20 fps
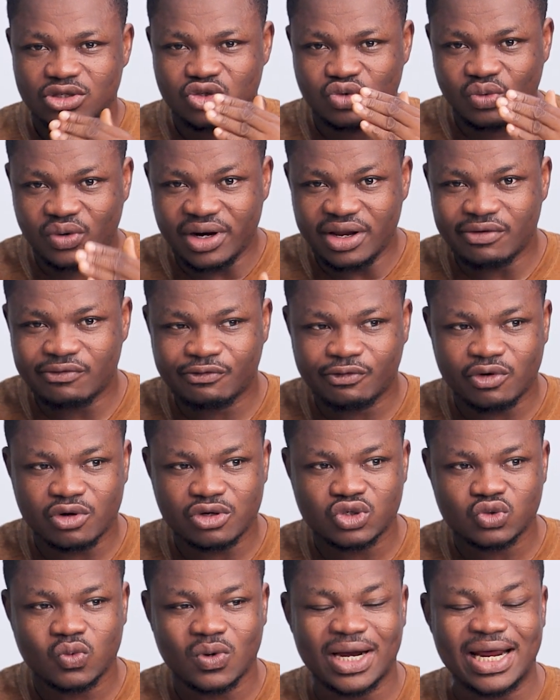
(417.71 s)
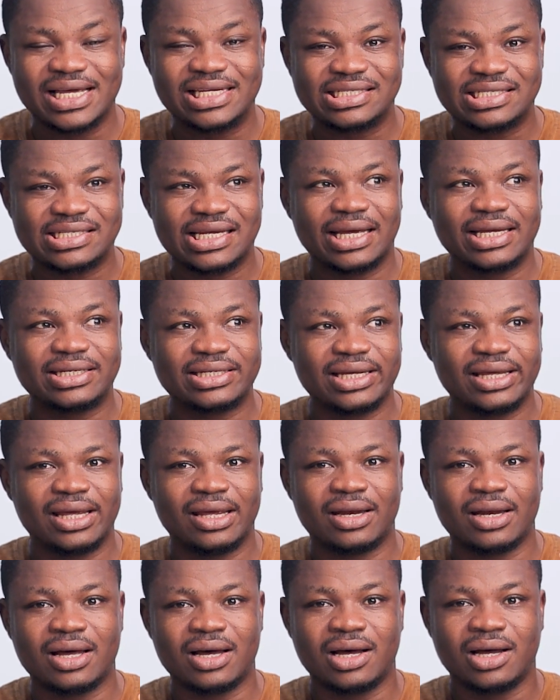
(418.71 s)
to reinforce what I said
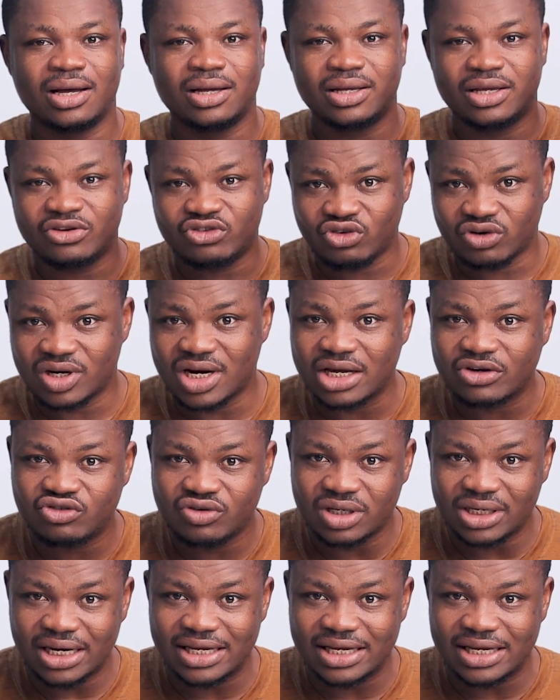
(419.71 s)
in our introductory